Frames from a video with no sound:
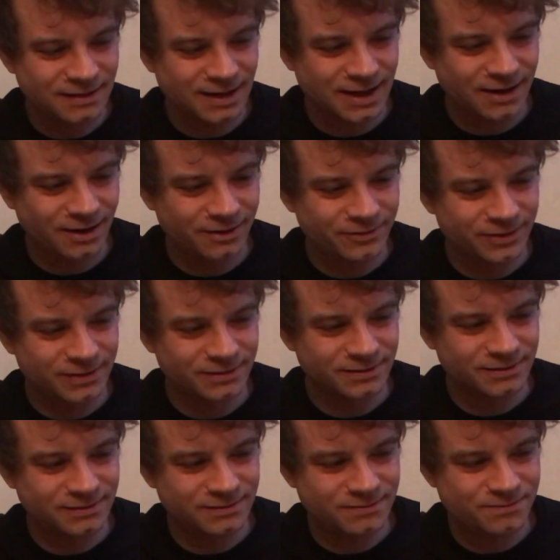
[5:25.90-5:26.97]
often
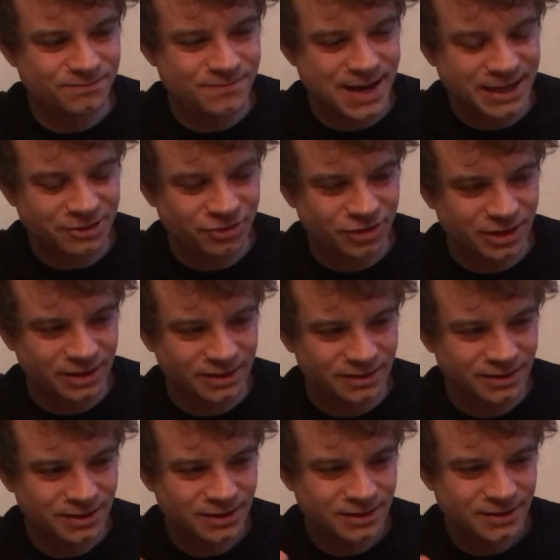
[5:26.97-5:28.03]

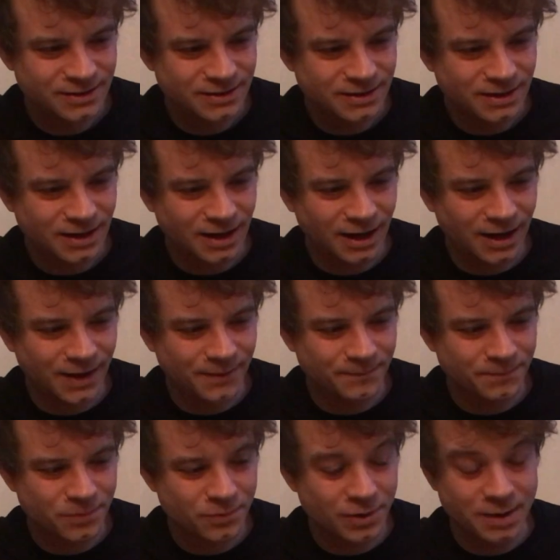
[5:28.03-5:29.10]
mention
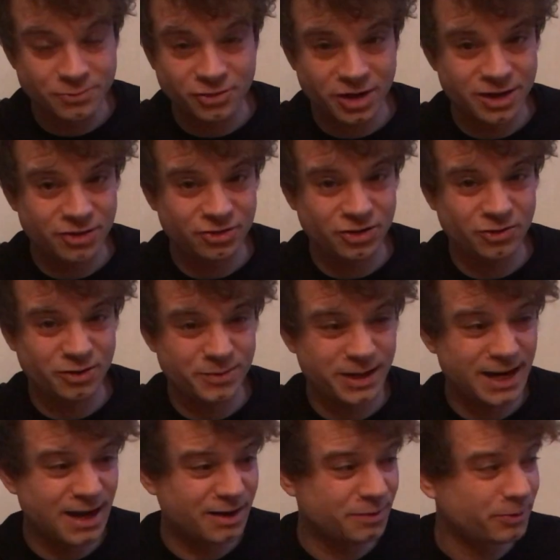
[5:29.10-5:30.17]
when I'm trying to show somebody
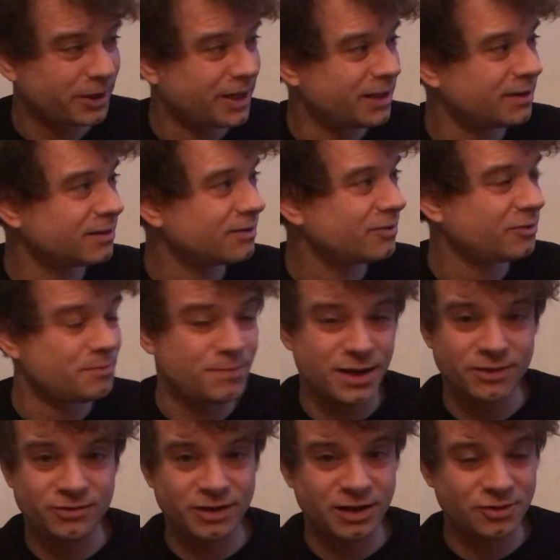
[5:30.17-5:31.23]
how to play some
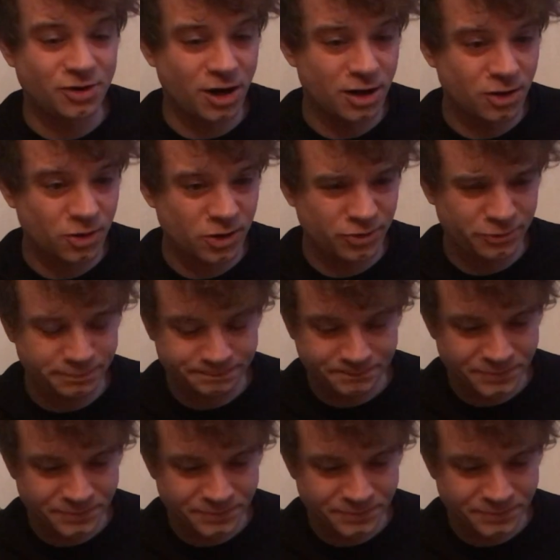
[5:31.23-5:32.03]
basic guitar chords.